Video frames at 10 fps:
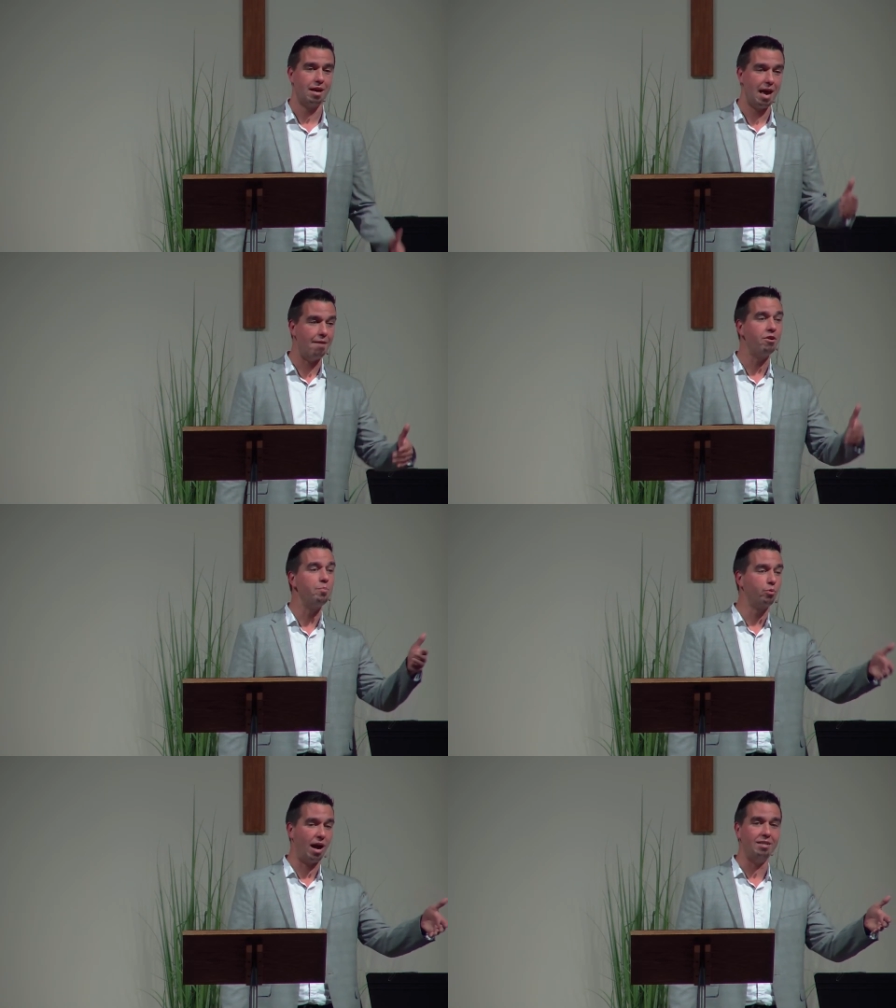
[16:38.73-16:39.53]
Every
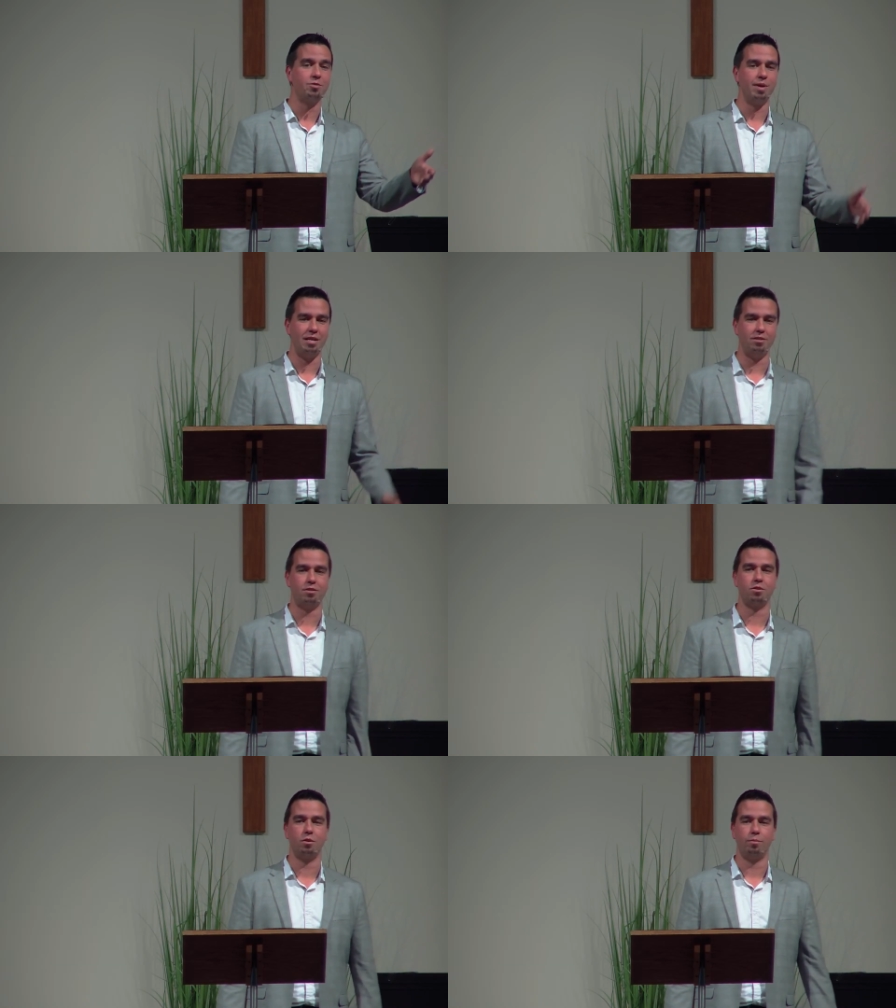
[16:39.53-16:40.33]

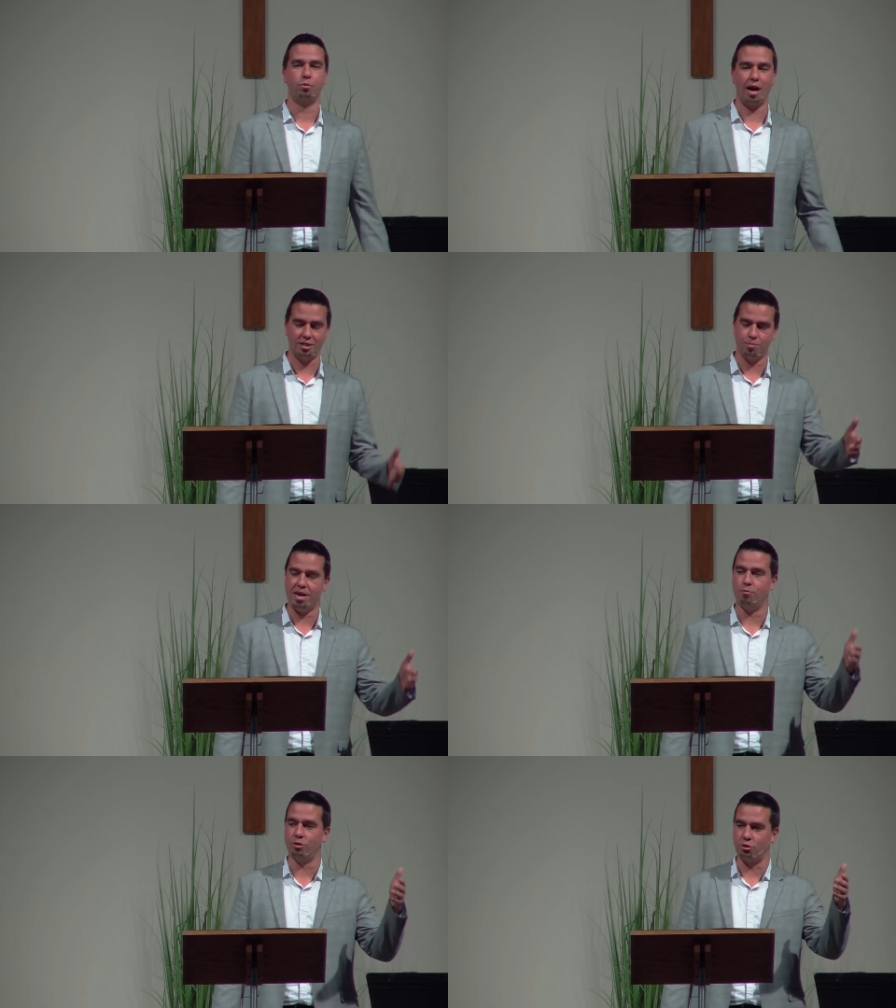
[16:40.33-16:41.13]
bridesmaid's
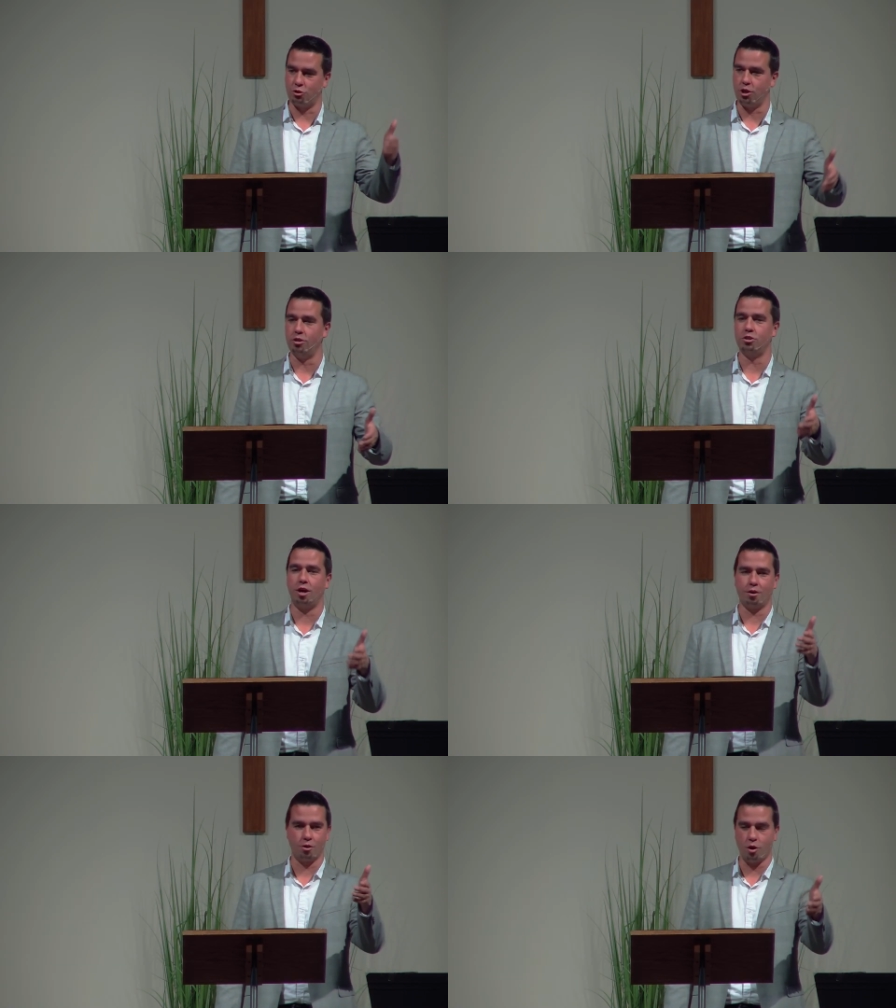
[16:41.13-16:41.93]
bridesmaid was judged
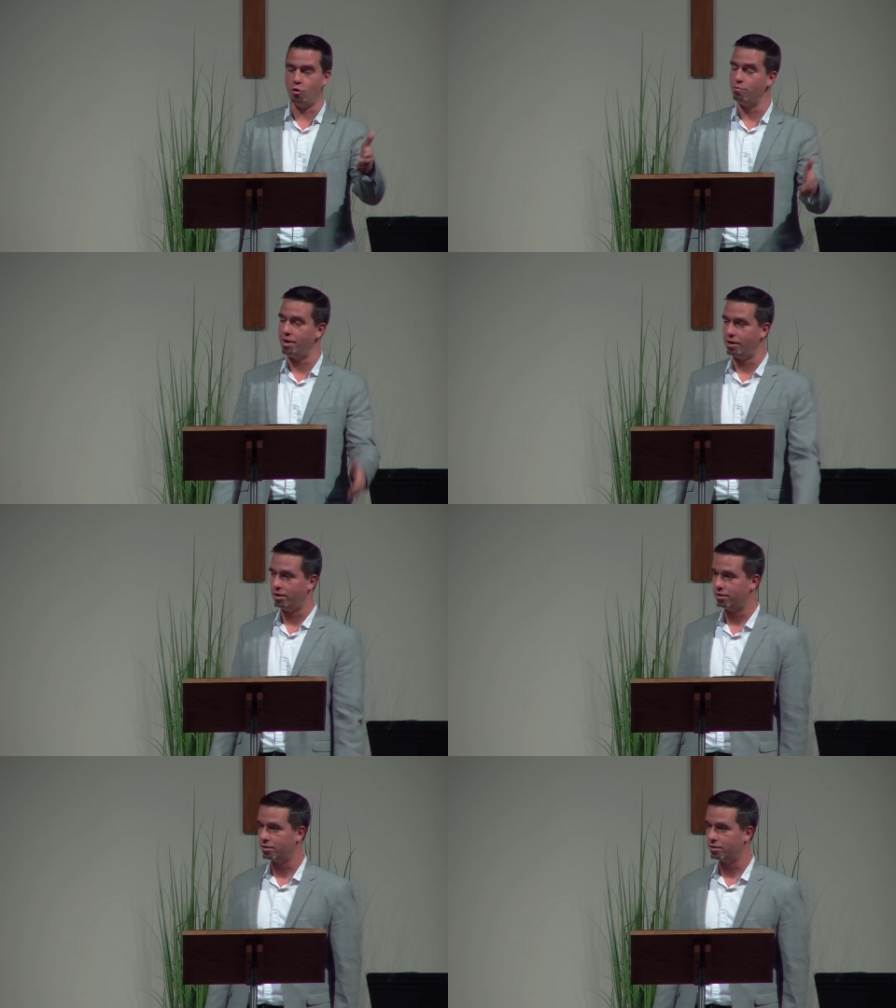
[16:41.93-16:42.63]
on her own merit,